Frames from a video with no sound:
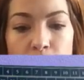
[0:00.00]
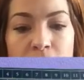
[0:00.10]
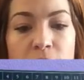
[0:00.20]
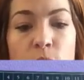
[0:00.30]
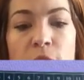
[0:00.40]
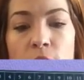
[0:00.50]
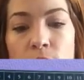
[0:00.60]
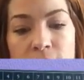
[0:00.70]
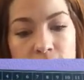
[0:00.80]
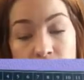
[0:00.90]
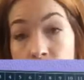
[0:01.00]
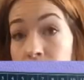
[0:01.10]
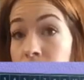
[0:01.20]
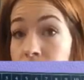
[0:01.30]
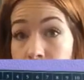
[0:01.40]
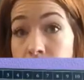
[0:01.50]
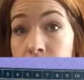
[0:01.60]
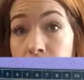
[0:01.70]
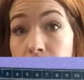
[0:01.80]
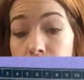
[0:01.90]
because we are only discarding to this
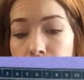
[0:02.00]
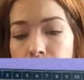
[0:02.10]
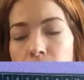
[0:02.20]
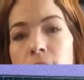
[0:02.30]
tan line.